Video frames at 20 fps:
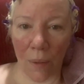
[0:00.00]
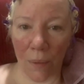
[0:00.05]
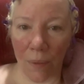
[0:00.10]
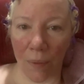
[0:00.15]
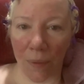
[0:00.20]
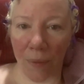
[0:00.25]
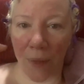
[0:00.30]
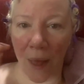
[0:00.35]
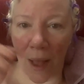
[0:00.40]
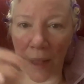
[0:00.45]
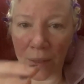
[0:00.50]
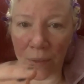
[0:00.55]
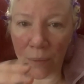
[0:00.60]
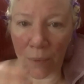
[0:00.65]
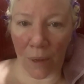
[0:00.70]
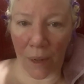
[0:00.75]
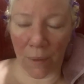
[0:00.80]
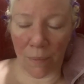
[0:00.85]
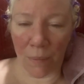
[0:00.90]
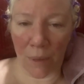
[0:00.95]
that's
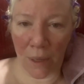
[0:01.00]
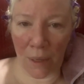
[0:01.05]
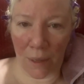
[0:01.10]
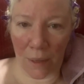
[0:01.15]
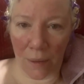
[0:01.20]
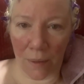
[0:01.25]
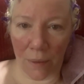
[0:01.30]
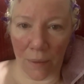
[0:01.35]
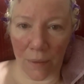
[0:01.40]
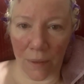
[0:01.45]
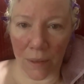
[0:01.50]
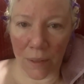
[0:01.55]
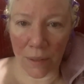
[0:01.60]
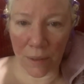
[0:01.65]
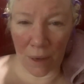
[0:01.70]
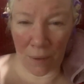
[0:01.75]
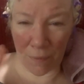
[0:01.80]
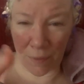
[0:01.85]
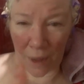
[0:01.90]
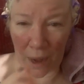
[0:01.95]
what I mean. The
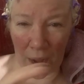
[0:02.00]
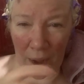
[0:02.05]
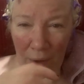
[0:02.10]
stuff that